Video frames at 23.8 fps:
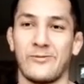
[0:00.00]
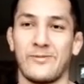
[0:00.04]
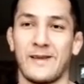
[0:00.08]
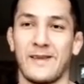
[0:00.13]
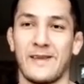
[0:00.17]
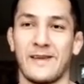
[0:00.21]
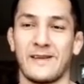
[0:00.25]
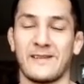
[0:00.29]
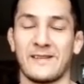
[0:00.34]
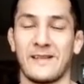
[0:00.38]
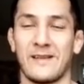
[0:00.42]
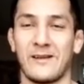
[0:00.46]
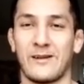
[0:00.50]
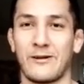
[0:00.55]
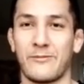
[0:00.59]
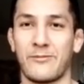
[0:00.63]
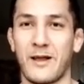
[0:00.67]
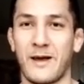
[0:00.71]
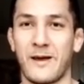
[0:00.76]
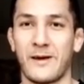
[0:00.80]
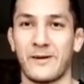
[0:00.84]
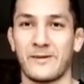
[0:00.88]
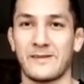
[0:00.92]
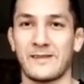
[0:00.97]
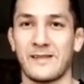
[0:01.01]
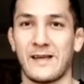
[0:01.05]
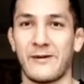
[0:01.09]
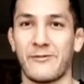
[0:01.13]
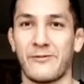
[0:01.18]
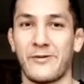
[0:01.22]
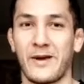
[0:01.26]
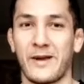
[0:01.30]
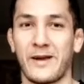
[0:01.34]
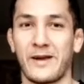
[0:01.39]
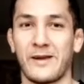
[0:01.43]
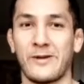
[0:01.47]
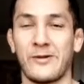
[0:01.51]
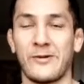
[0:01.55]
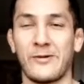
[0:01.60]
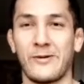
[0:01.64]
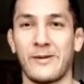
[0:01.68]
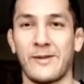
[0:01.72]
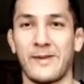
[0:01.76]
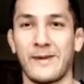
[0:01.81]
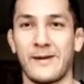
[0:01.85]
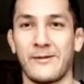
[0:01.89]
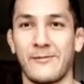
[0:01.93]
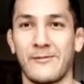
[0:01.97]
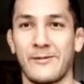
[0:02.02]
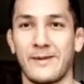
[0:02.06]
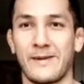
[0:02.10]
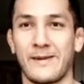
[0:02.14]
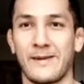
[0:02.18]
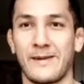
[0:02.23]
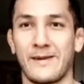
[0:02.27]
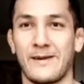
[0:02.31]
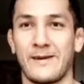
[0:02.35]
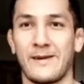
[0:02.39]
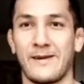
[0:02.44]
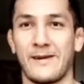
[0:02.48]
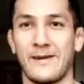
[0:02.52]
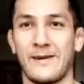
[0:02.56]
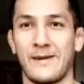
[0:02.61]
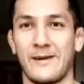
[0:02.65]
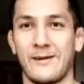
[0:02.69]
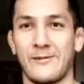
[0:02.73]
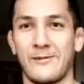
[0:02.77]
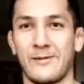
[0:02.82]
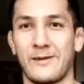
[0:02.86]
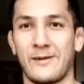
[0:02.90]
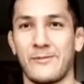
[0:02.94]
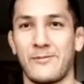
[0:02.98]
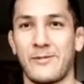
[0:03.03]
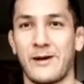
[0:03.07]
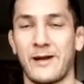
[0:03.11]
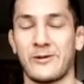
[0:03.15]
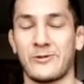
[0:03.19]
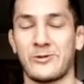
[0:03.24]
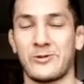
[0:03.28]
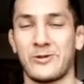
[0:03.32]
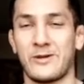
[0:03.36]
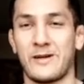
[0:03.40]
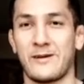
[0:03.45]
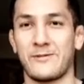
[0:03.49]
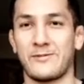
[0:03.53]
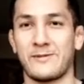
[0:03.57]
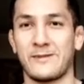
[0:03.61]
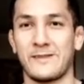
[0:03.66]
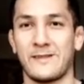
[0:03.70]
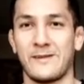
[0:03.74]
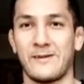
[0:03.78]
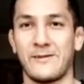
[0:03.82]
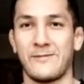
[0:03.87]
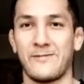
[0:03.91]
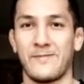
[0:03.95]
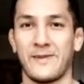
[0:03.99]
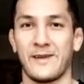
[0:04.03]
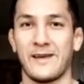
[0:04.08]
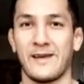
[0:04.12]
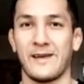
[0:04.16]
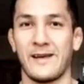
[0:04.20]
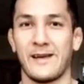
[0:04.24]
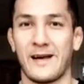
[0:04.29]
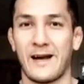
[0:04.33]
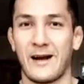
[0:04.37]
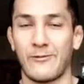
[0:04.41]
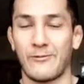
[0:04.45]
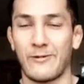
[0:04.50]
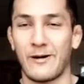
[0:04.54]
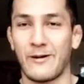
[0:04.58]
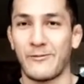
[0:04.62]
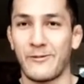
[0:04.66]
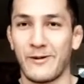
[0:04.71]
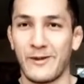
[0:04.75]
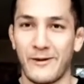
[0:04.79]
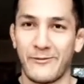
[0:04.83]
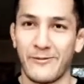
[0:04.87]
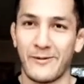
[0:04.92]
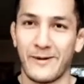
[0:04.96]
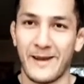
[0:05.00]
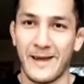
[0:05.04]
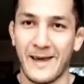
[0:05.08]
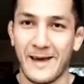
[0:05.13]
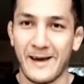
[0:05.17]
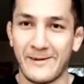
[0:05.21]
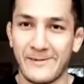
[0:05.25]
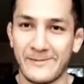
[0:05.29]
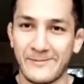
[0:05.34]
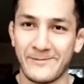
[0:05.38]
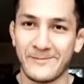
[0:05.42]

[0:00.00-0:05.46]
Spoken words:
But there's a lot of play on stuff we can do with it with the Battle Giraffe, so I'll run with it for now.